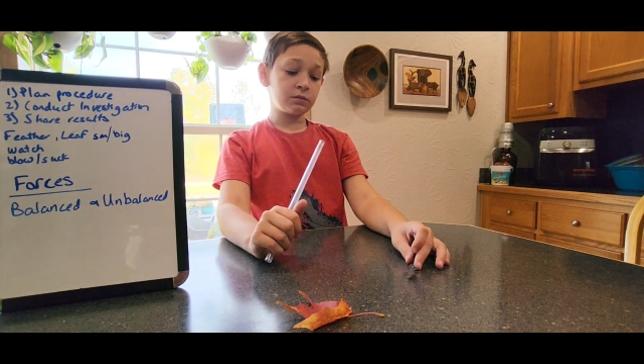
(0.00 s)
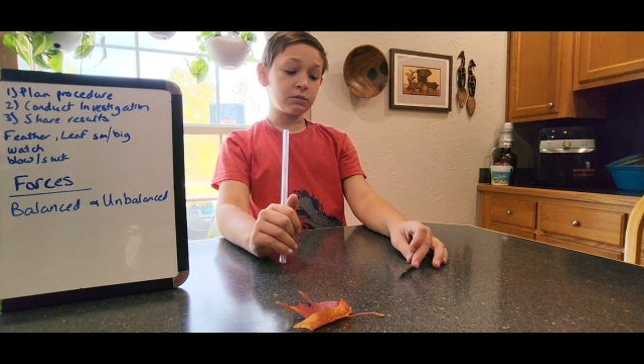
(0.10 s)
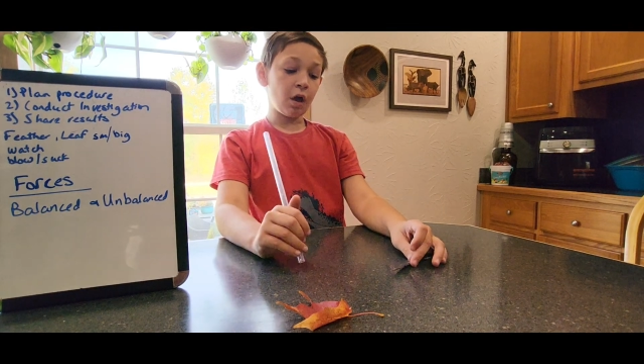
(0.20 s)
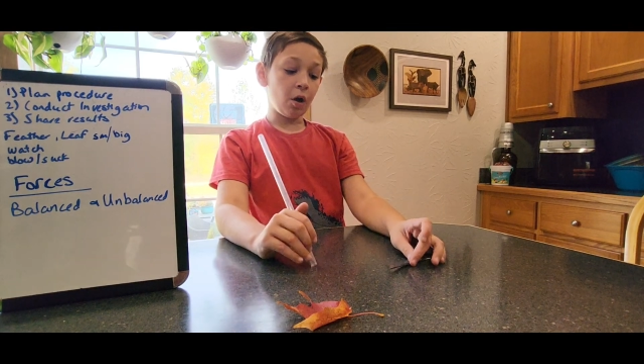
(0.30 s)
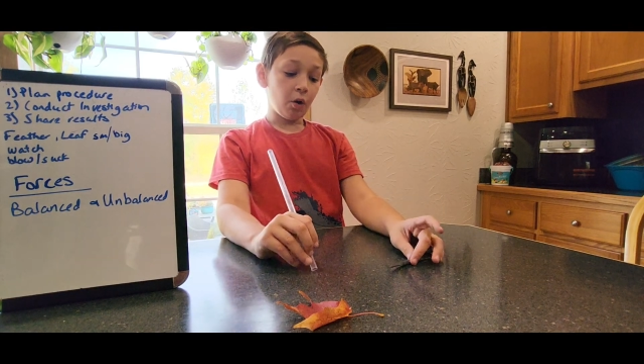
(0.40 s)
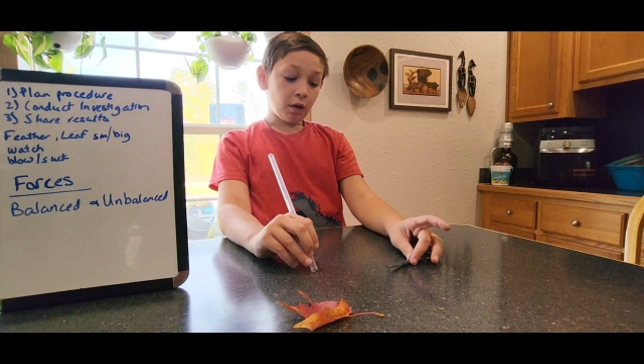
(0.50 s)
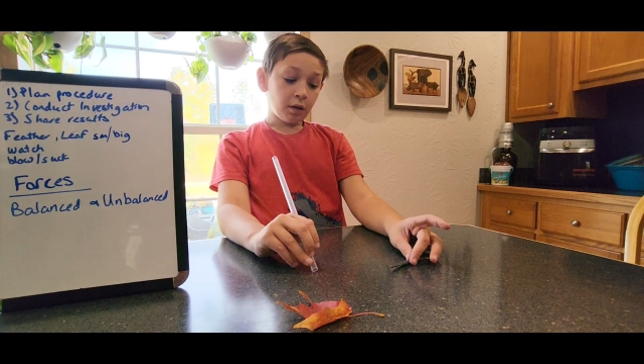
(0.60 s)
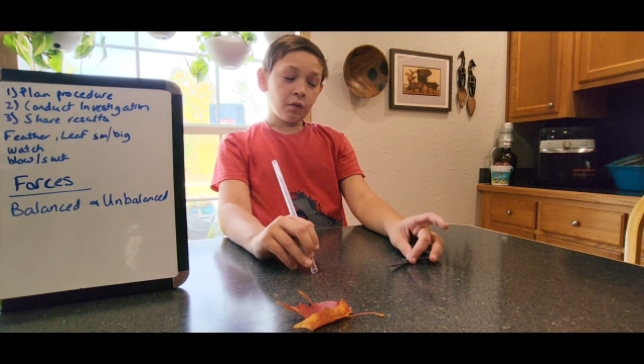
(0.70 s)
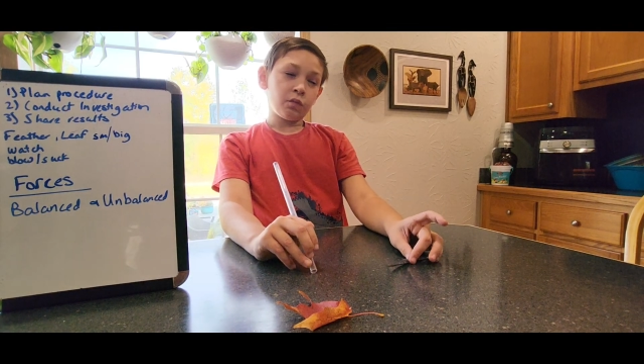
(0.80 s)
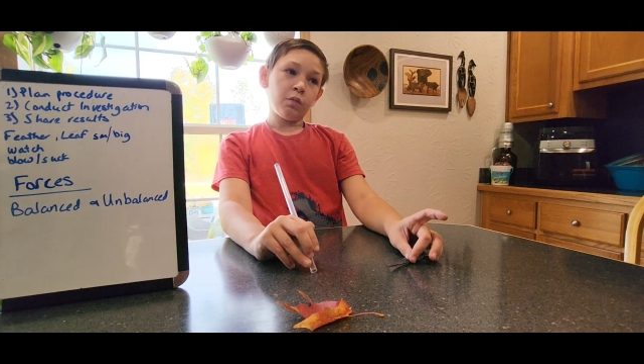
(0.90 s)
So
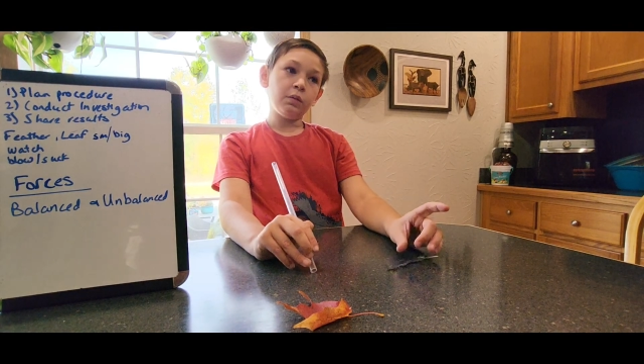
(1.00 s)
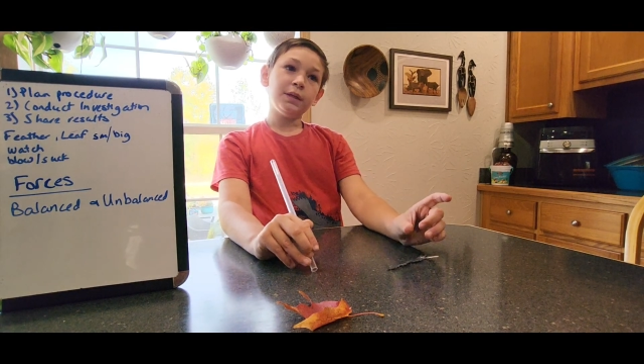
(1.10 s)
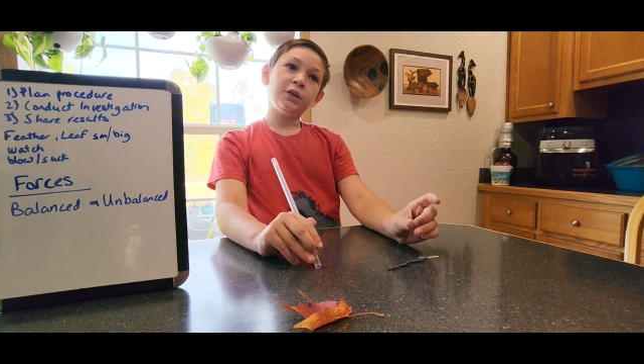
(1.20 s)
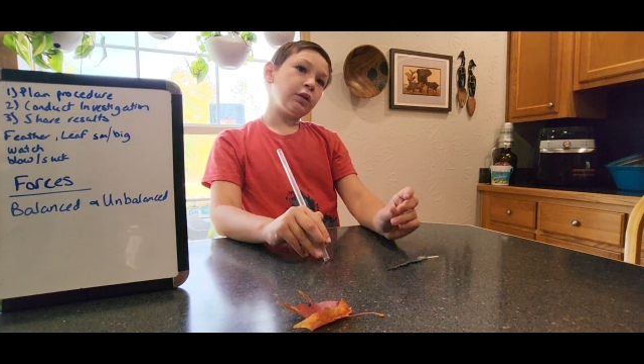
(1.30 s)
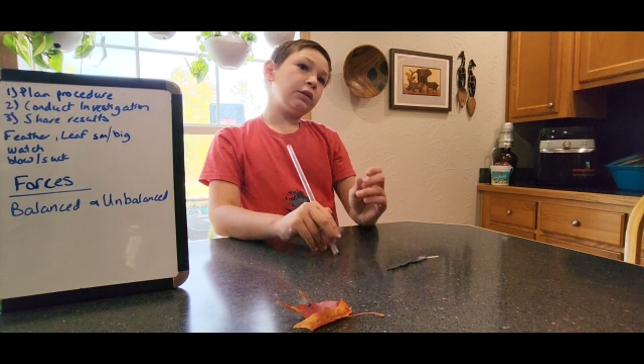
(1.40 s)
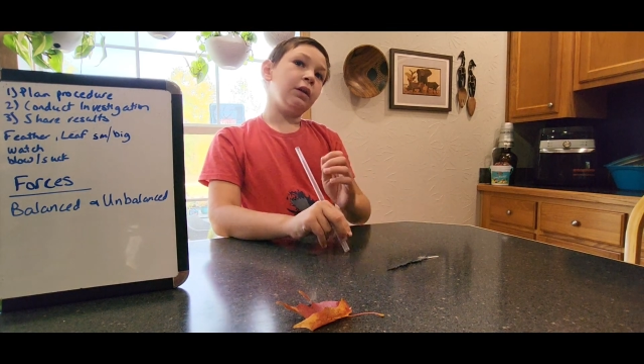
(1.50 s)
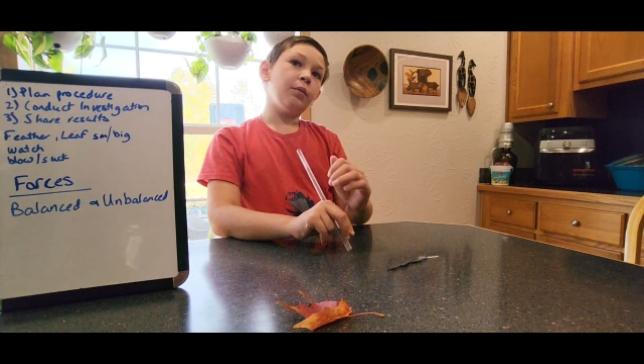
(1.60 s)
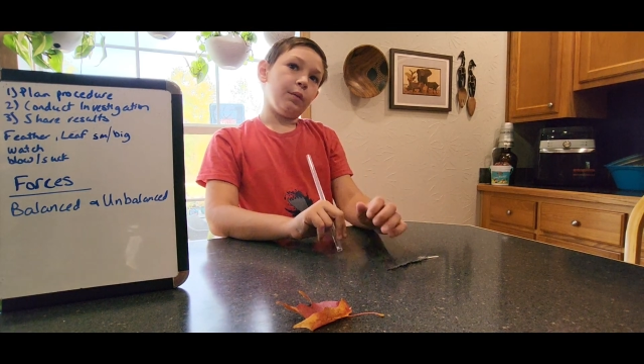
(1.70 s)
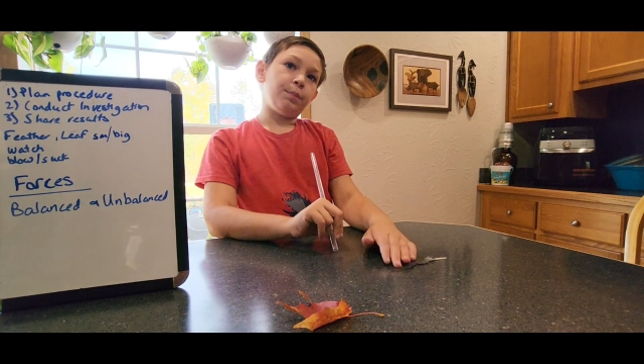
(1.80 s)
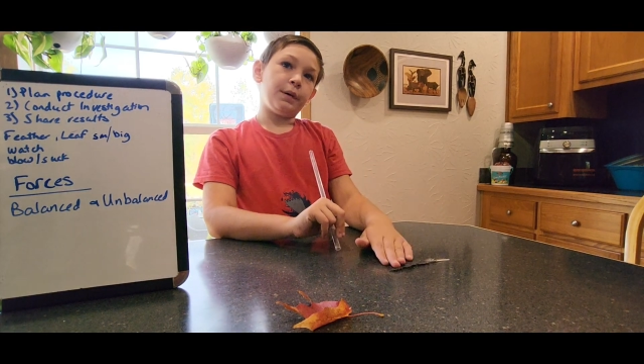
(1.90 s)
what we just did
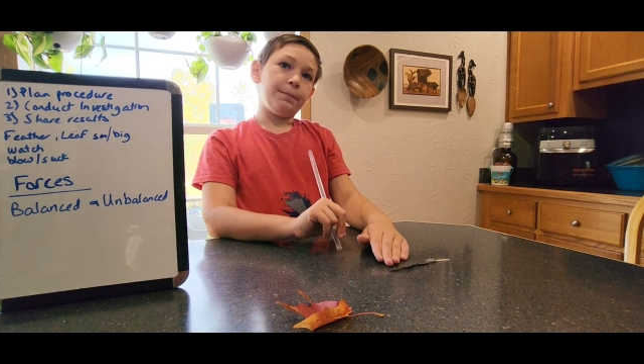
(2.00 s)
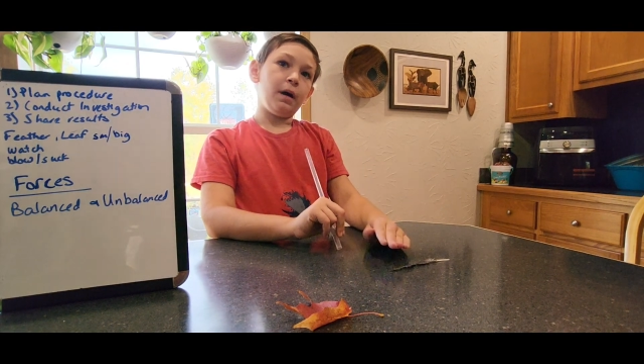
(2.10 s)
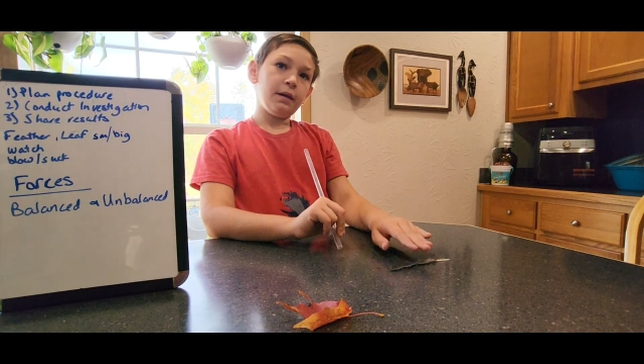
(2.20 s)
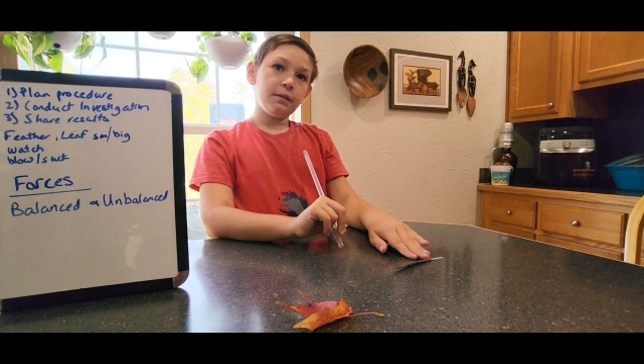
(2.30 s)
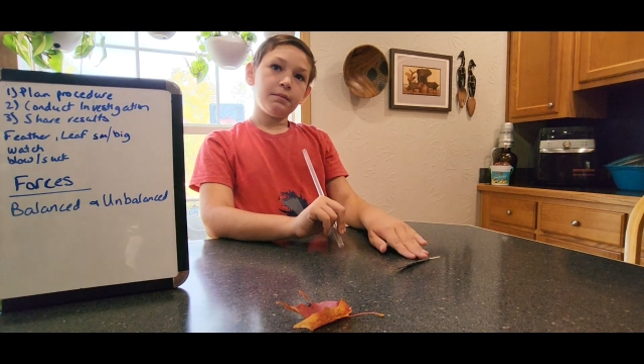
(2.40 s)
was pretty fun,